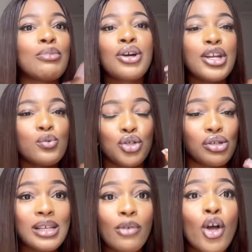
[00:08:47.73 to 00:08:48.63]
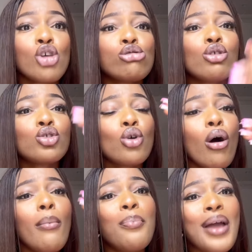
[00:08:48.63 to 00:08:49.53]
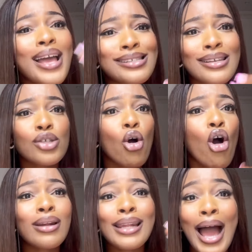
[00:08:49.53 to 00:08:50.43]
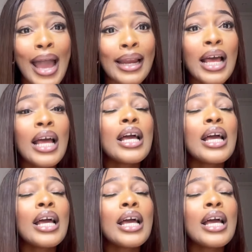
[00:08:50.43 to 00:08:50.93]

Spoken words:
Be honest with yourself. So don't base it online.